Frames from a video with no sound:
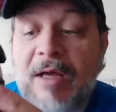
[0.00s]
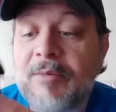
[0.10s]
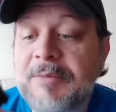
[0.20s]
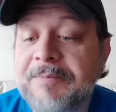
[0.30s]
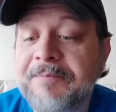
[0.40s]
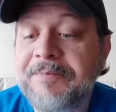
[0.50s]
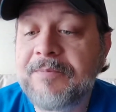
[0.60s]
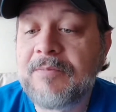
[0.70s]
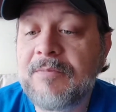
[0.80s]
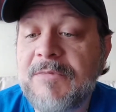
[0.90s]
album,
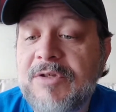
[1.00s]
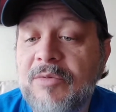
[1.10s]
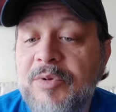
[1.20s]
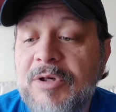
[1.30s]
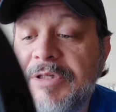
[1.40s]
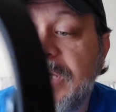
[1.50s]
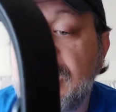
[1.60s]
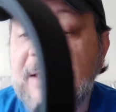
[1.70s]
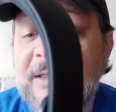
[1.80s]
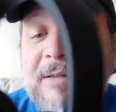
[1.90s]
0 Point
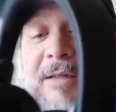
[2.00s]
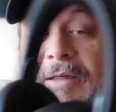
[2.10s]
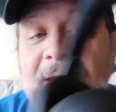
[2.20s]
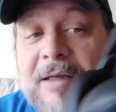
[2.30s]
Giant, and